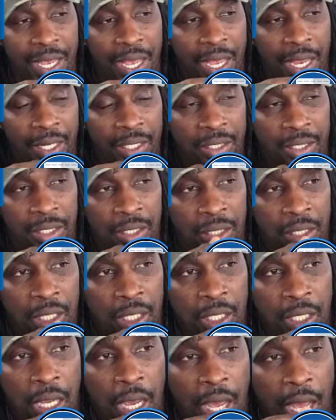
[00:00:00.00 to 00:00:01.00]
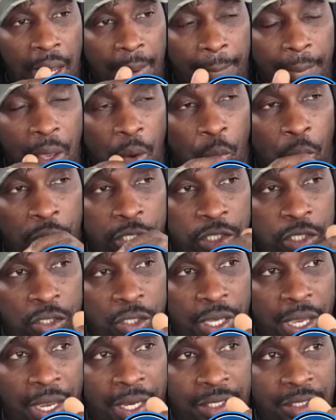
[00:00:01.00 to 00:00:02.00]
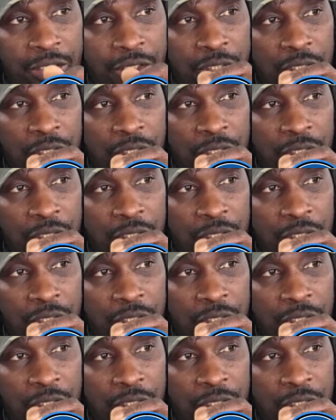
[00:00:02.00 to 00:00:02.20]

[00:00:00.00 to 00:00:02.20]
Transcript: and I want you guys